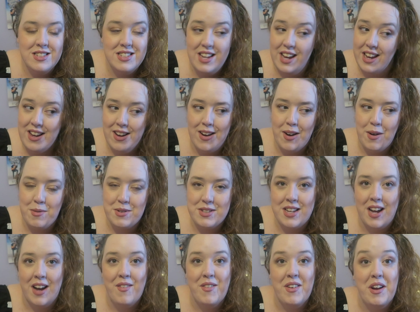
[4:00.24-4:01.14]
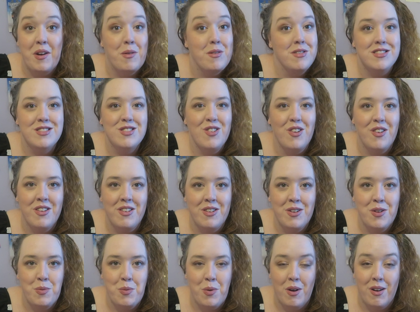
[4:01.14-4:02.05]
day I was having was not a
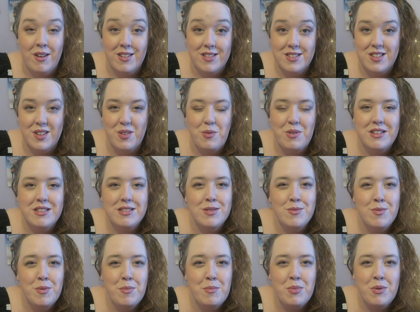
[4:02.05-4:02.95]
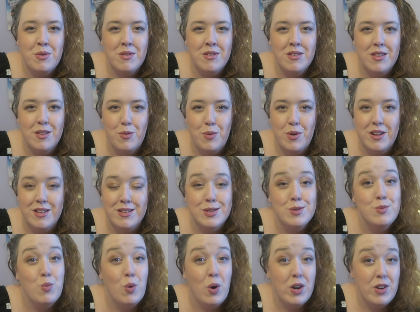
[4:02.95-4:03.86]
good one. So when someone put the
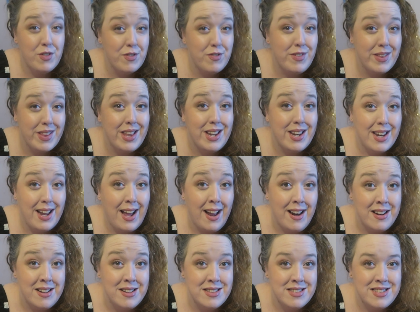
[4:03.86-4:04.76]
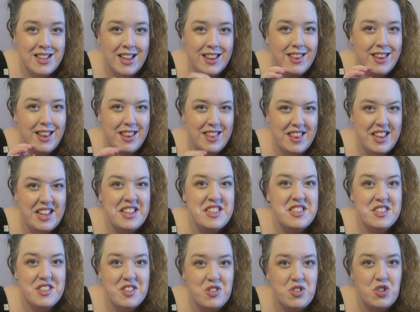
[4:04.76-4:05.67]
words one for the nans and then
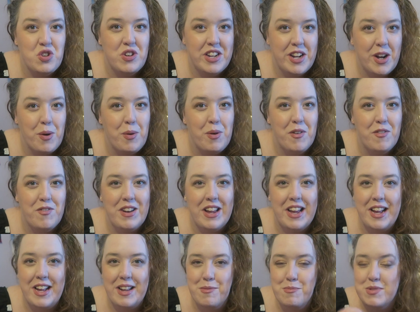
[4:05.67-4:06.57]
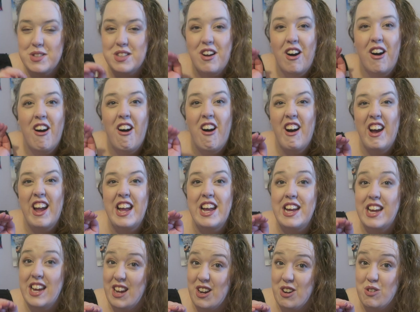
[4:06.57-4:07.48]
this trio of names, I
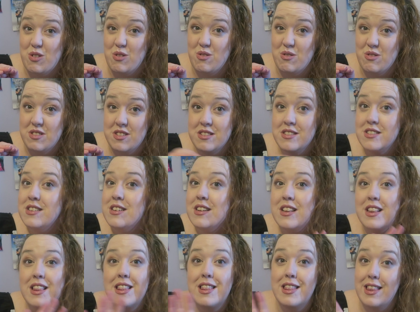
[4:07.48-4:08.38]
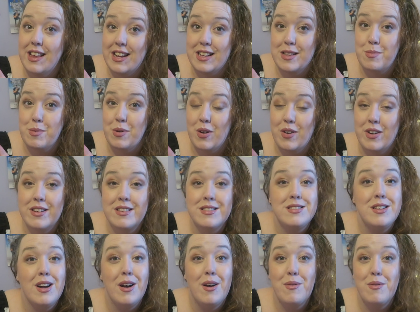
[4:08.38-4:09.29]
giggled. Let's be
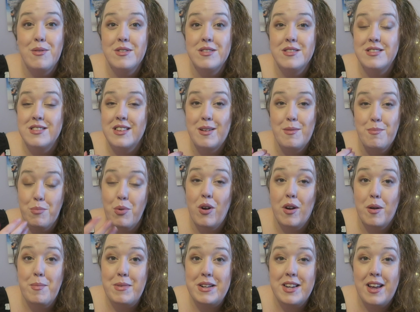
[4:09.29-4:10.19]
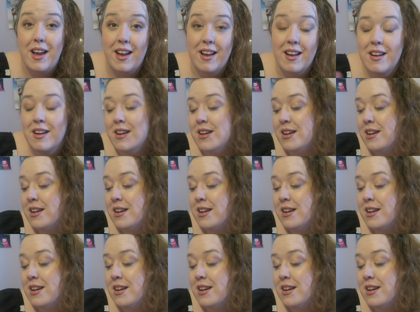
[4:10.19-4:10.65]
honest, it brightened my day.